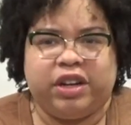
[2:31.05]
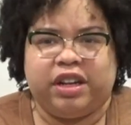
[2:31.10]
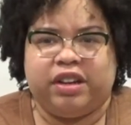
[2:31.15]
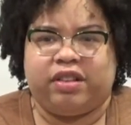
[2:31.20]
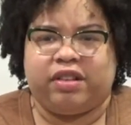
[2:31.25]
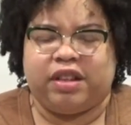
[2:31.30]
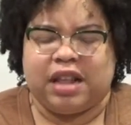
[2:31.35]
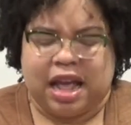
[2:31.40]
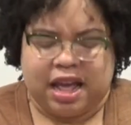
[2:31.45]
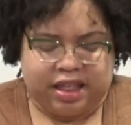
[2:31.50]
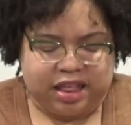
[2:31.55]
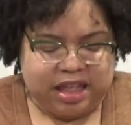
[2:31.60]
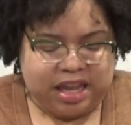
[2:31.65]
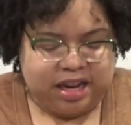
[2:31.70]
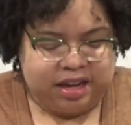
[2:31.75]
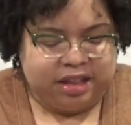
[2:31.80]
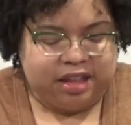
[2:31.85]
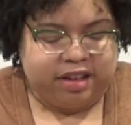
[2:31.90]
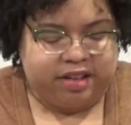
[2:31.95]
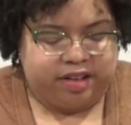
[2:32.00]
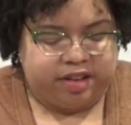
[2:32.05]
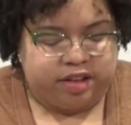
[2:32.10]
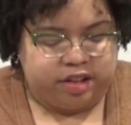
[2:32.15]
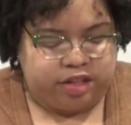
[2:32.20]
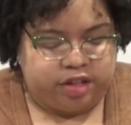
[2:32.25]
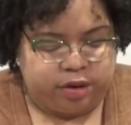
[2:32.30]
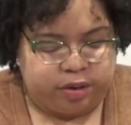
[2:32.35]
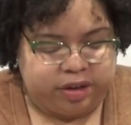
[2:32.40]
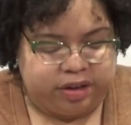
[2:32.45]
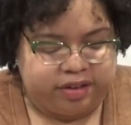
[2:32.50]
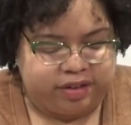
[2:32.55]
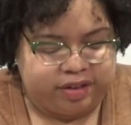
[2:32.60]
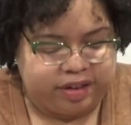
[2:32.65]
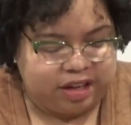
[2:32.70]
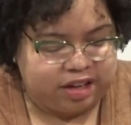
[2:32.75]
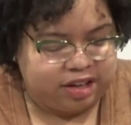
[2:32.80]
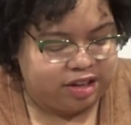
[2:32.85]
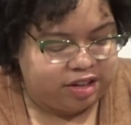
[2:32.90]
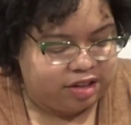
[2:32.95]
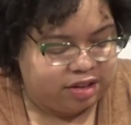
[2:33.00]
It's, I think this is a
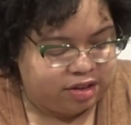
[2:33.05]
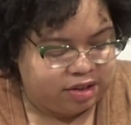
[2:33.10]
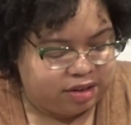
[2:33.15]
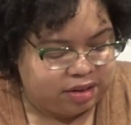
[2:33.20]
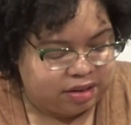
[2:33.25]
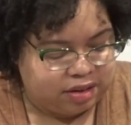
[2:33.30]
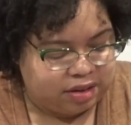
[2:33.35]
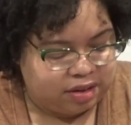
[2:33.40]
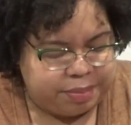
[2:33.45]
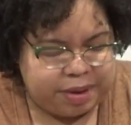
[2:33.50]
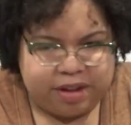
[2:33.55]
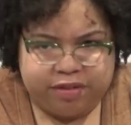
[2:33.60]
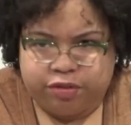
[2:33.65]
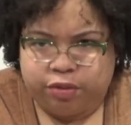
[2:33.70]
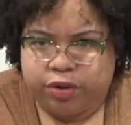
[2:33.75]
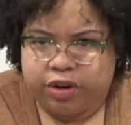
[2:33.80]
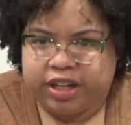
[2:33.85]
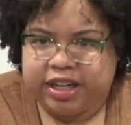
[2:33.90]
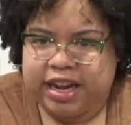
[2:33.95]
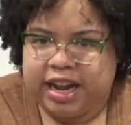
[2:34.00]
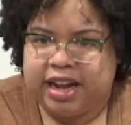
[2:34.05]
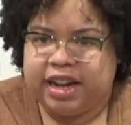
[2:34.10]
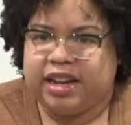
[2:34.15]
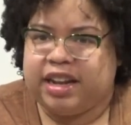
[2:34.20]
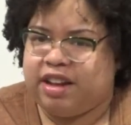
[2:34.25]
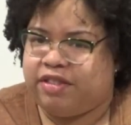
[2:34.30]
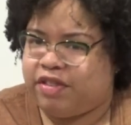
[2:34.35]
thirty-six by forty-eight,